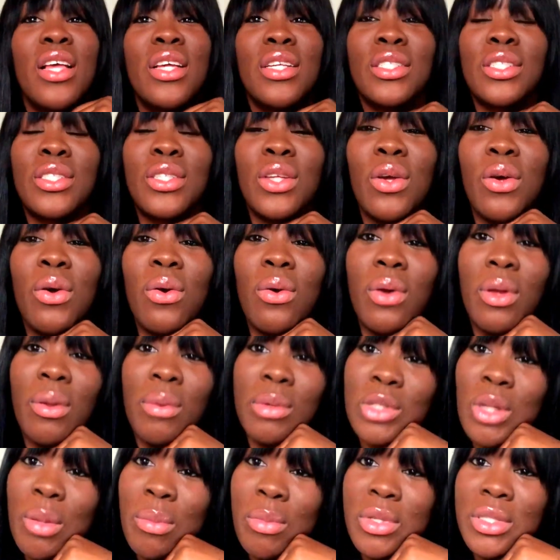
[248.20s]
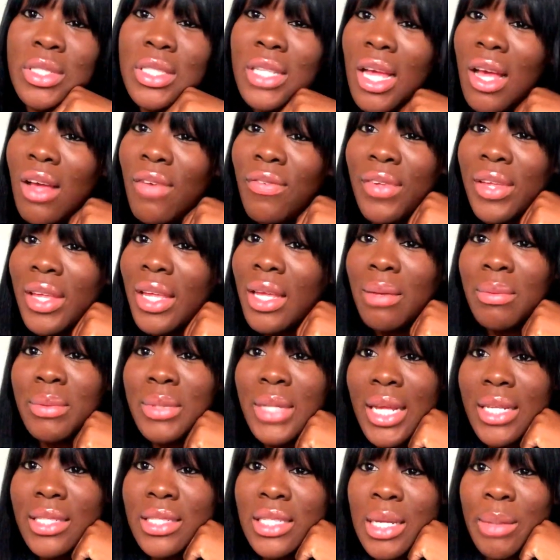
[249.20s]
So it was almost time for income
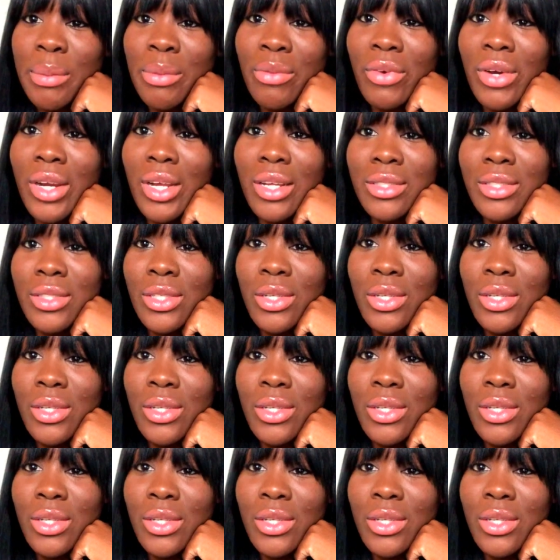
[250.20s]
tax to come around.